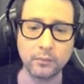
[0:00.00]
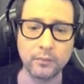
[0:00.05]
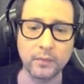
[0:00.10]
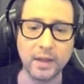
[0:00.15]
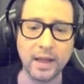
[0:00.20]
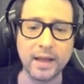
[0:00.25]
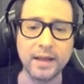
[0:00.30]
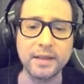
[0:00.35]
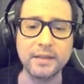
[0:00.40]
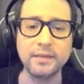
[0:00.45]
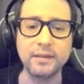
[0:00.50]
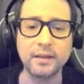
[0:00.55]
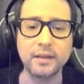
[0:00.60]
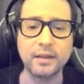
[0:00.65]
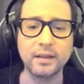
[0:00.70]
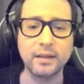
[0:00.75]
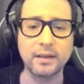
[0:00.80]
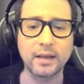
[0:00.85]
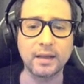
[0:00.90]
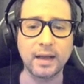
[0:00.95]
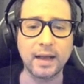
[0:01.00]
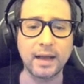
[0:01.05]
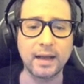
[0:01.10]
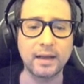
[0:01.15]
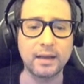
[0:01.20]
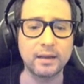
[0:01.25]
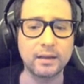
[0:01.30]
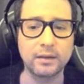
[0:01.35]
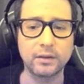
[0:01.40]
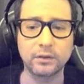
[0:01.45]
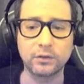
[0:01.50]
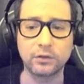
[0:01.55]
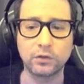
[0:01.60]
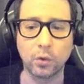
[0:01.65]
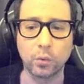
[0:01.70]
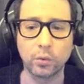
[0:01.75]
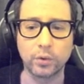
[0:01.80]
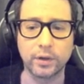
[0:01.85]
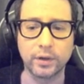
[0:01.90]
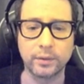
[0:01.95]
and a
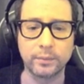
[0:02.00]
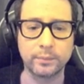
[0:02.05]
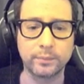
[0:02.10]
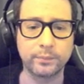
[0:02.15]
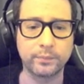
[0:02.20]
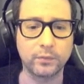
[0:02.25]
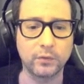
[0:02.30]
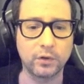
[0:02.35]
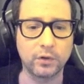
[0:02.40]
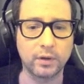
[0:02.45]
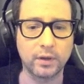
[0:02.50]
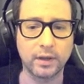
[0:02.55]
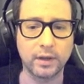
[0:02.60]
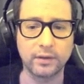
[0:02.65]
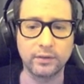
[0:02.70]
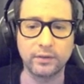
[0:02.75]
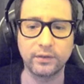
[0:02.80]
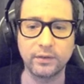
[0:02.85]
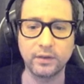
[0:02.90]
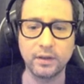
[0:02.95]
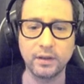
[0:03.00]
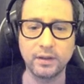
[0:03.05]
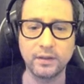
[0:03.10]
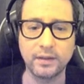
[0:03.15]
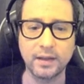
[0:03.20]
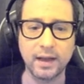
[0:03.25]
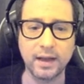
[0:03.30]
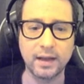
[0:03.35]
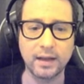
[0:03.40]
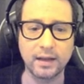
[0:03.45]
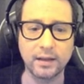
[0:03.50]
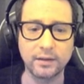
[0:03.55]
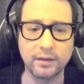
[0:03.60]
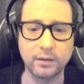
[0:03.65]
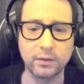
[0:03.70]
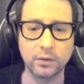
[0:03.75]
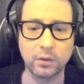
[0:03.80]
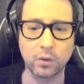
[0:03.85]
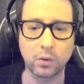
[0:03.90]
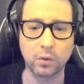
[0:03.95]
token. You can see that
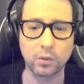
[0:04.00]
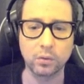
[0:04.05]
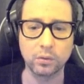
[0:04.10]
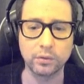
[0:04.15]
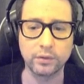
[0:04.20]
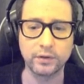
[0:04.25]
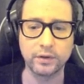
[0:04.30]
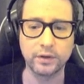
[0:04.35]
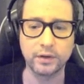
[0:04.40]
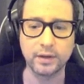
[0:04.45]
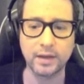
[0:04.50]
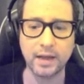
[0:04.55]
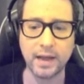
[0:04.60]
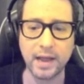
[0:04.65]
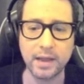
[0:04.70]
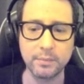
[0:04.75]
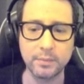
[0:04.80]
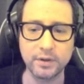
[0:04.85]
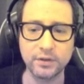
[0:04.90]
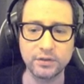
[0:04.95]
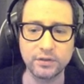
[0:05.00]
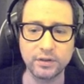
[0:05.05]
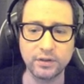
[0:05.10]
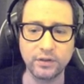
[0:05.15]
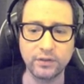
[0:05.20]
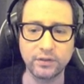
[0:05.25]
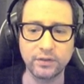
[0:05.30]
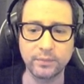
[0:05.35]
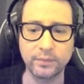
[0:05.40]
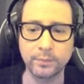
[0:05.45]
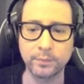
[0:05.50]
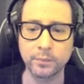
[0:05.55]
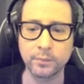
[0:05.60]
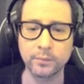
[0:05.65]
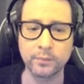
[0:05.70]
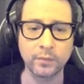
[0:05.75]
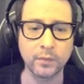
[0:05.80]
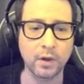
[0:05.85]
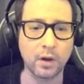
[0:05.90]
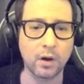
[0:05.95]
all the images
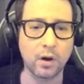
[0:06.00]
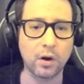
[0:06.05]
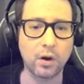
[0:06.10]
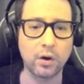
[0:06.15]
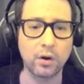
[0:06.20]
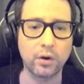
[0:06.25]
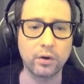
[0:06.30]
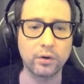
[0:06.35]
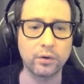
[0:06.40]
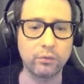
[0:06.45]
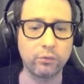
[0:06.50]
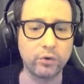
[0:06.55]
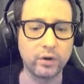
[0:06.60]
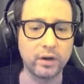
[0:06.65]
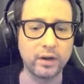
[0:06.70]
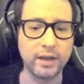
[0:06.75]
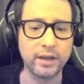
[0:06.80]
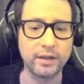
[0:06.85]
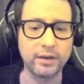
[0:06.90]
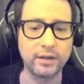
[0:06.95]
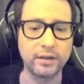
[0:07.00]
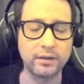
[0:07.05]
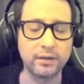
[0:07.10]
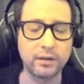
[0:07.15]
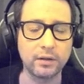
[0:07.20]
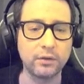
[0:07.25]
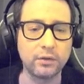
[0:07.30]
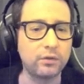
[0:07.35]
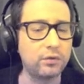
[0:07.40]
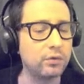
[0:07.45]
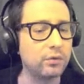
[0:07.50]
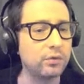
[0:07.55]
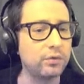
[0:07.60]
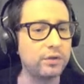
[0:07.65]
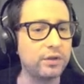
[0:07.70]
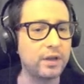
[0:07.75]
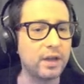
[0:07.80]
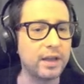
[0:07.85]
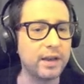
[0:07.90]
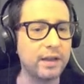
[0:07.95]
are related to
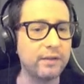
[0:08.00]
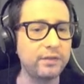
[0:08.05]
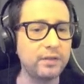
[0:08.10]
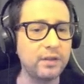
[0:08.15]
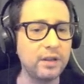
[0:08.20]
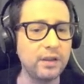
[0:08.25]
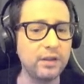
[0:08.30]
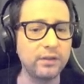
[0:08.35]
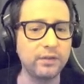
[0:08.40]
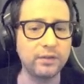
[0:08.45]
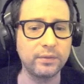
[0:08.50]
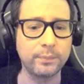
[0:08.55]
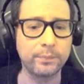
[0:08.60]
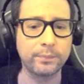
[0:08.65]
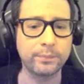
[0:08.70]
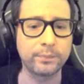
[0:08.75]
the NFTs.